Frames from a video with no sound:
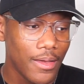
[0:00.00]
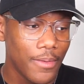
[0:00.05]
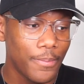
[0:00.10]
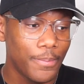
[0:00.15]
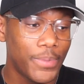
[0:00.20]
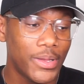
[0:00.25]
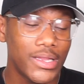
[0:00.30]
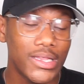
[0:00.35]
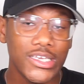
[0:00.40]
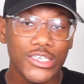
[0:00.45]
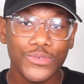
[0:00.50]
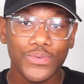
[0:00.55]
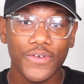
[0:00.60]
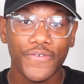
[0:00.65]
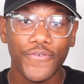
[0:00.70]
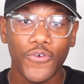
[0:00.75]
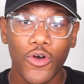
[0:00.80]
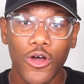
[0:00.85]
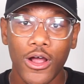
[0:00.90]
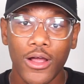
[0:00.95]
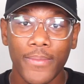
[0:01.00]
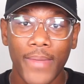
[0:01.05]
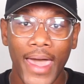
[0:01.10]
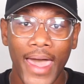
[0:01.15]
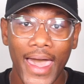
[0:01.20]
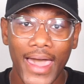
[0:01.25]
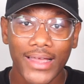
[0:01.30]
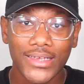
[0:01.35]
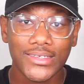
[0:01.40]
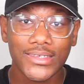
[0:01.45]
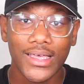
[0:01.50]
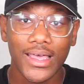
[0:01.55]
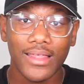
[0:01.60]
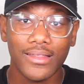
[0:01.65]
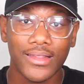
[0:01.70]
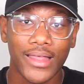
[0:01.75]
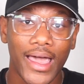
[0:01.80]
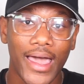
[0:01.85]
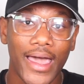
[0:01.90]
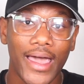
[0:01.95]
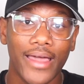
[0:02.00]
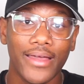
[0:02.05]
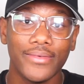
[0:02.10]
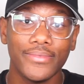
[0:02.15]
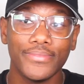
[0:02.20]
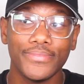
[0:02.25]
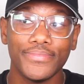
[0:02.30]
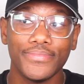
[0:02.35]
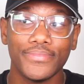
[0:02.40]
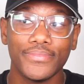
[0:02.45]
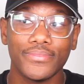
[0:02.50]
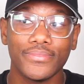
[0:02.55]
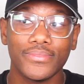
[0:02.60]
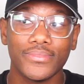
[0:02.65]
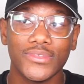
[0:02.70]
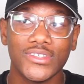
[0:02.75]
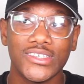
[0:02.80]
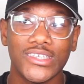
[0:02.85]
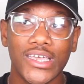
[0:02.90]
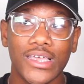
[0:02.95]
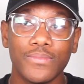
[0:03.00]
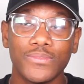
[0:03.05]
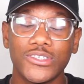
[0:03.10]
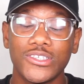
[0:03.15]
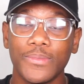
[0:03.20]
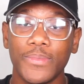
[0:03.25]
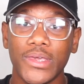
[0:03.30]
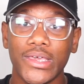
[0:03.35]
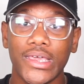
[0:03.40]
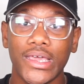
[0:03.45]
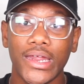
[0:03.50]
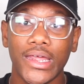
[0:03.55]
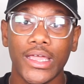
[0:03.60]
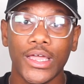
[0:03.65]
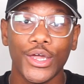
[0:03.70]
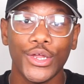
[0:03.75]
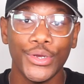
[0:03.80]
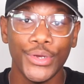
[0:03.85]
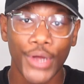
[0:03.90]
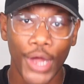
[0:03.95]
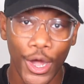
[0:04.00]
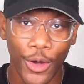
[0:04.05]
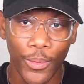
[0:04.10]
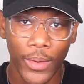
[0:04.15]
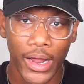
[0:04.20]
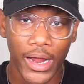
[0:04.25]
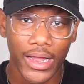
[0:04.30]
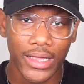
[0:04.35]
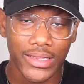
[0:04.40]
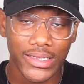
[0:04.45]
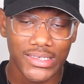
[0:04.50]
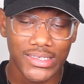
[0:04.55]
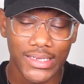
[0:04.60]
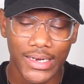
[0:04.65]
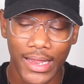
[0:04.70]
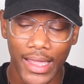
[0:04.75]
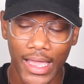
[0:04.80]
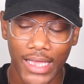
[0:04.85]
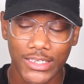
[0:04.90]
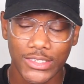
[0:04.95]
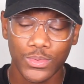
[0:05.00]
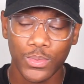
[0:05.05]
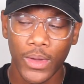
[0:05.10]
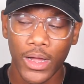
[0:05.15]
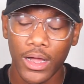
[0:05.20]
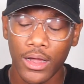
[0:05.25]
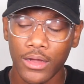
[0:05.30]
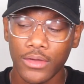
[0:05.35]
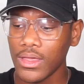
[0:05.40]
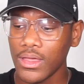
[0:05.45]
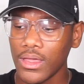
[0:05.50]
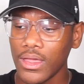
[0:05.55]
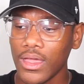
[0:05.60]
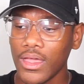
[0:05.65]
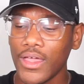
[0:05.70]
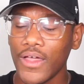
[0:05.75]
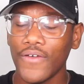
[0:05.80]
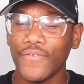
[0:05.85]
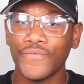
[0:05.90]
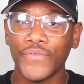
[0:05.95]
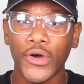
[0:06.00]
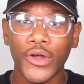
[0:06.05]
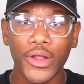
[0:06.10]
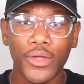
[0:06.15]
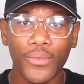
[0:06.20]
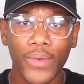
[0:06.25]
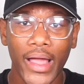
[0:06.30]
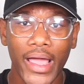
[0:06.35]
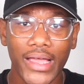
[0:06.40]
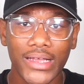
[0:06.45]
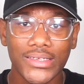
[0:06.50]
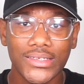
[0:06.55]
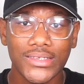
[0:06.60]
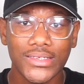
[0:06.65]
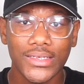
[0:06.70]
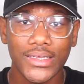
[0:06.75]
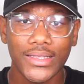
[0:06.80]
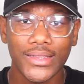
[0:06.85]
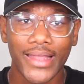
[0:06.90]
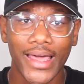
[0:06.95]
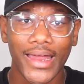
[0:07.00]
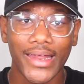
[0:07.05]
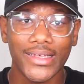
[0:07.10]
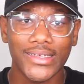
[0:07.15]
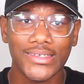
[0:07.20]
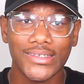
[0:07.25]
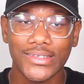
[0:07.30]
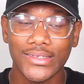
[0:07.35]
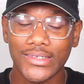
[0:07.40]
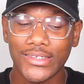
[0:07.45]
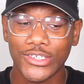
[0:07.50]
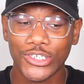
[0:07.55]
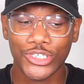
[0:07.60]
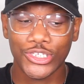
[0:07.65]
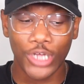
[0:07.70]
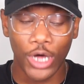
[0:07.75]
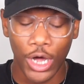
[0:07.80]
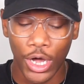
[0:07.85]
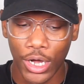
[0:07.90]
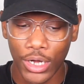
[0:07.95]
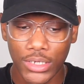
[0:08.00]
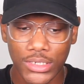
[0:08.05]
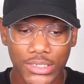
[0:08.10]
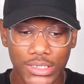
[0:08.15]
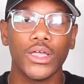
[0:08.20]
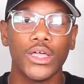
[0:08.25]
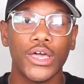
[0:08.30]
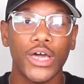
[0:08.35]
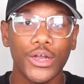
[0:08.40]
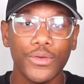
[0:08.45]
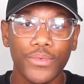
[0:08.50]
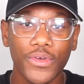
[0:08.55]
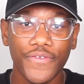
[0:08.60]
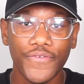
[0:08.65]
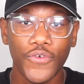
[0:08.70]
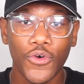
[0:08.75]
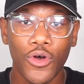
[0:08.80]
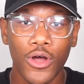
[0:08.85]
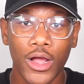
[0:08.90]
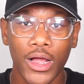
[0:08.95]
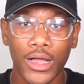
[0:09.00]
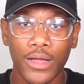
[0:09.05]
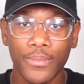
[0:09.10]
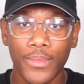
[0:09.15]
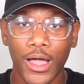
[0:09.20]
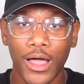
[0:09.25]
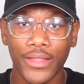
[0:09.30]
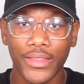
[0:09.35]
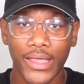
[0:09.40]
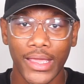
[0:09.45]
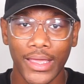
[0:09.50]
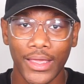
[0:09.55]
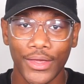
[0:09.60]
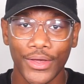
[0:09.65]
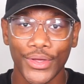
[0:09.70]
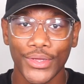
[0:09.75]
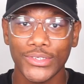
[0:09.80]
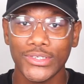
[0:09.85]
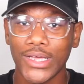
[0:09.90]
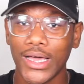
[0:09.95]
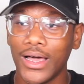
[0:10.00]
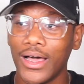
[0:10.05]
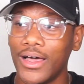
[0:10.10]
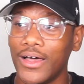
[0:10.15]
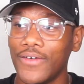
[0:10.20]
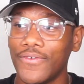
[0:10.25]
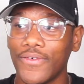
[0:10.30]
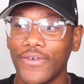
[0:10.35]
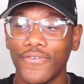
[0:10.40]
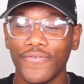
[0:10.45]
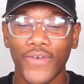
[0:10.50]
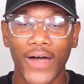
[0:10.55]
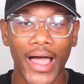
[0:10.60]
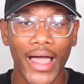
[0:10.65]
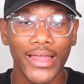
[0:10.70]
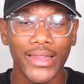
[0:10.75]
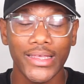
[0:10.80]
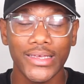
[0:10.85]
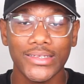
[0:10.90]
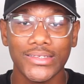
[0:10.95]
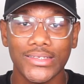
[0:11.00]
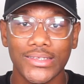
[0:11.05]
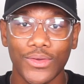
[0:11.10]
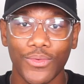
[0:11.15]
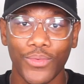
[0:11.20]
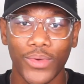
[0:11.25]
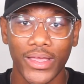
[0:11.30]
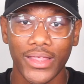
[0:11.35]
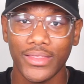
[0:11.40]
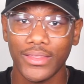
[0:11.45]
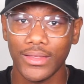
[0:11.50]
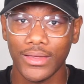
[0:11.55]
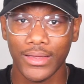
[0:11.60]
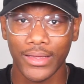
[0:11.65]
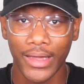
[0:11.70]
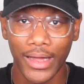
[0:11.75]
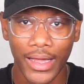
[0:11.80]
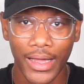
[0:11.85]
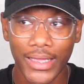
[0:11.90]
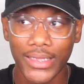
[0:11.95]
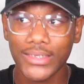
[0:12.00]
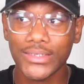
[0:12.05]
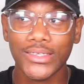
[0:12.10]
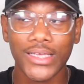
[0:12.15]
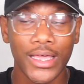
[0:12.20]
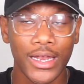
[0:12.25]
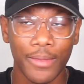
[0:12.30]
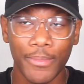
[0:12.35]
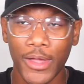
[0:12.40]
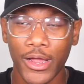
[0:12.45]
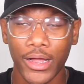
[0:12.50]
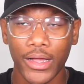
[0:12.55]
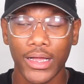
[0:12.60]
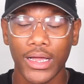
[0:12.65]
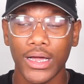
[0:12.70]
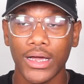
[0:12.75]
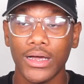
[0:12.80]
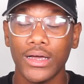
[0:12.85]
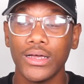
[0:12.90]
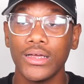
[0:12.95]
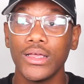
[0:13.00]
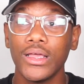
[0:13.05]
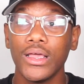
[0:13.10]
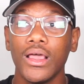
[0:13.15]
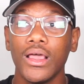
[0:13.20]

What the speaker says: police reform act that seems to be getting nowhere in the Senate as well, voting rights that is stalled, gun reform on the heels of violence with guns in America.